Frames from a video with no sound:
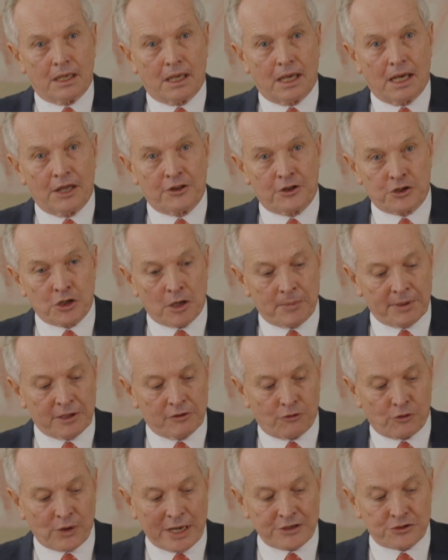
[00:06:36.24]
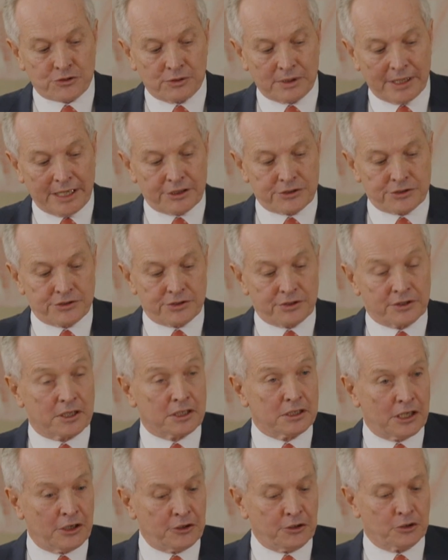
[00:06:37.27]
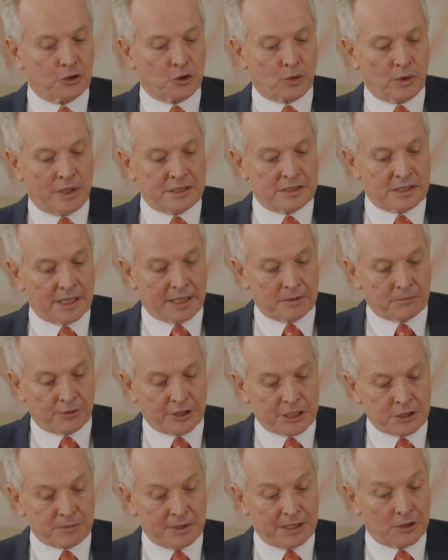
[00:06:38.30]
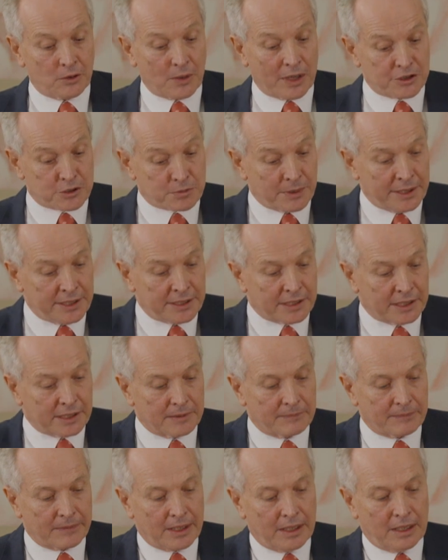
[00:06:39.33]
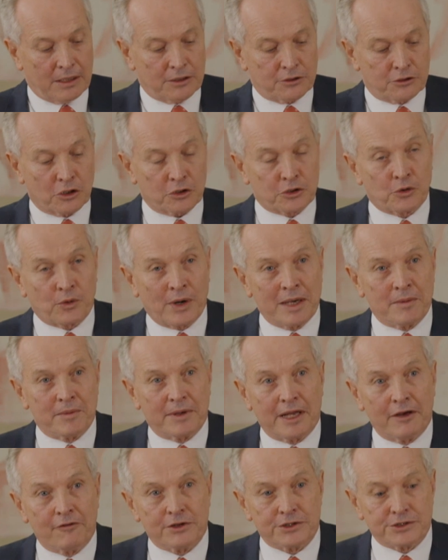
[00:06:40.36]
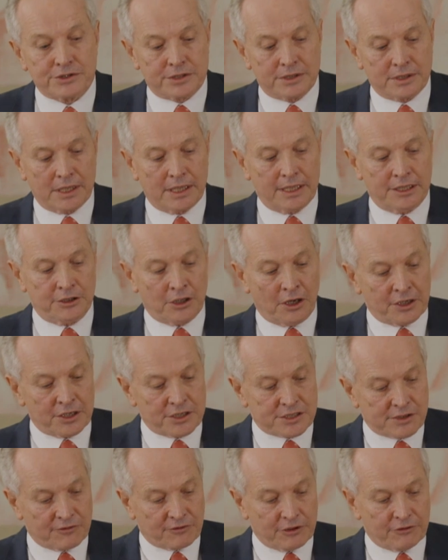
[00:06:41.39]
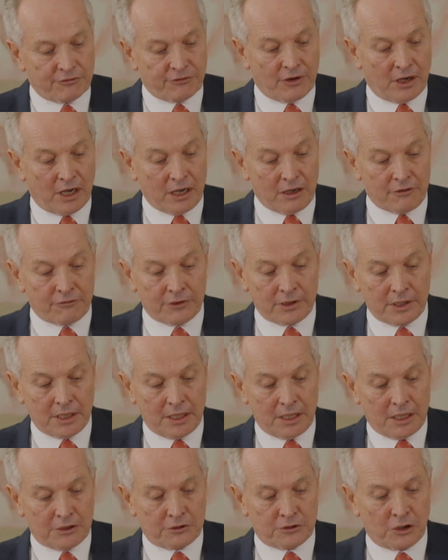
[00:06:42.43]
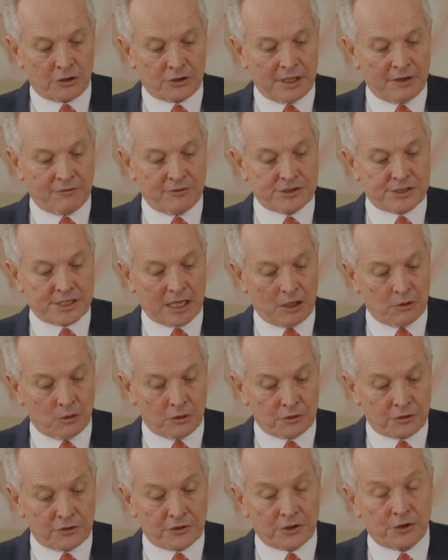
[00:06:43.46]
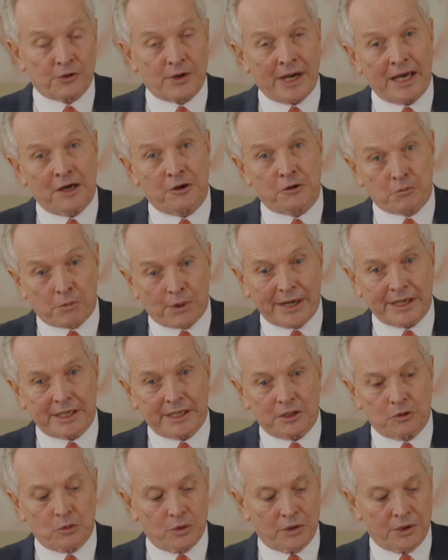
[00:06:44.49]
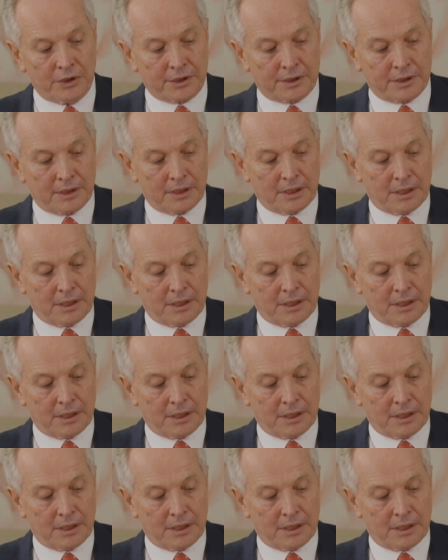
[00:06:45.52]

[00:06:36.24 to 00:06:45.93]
The topic of race relations in colonial Queensland brings me to our speaker, Dr. Raymond Evans. In 1975, Dr. Evans co-authored the groundbreaking work,